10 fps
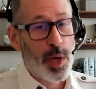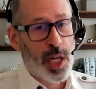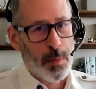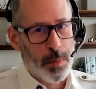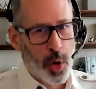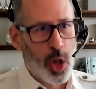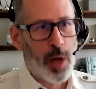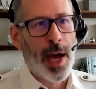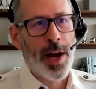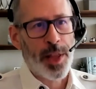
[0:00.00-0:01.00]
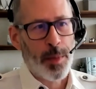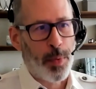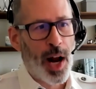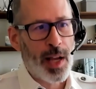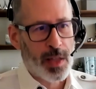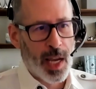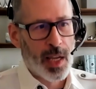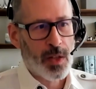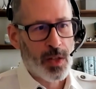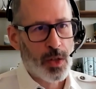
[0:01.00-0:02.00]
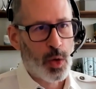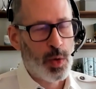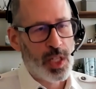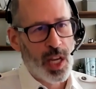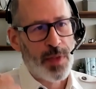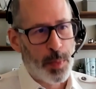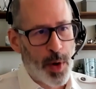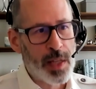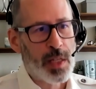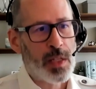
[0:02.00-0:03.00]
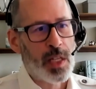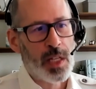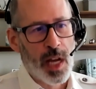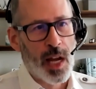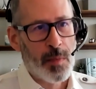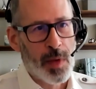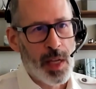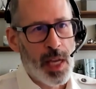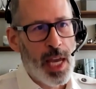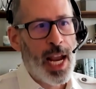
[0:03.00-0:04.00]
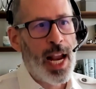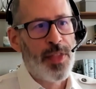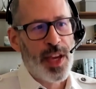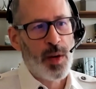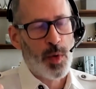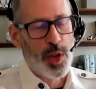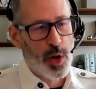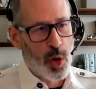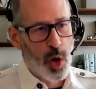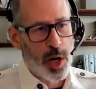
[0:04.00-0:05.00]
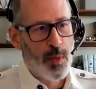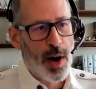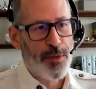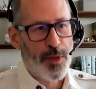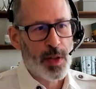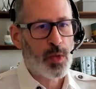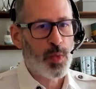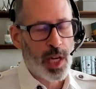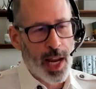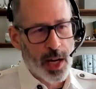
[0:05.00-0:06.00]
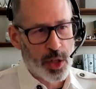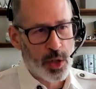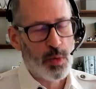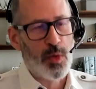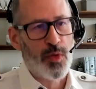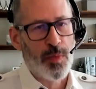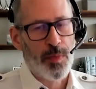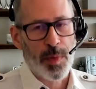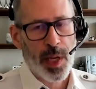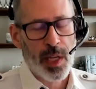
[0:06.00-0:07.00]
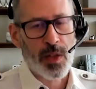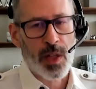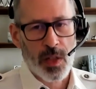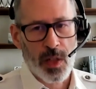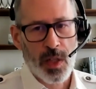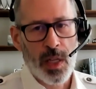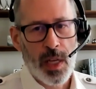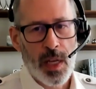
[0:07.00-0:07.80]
Then we can pull them out of the process, so we save the processing time. And then when they're no longer referenced, we can actually remove them from the instance.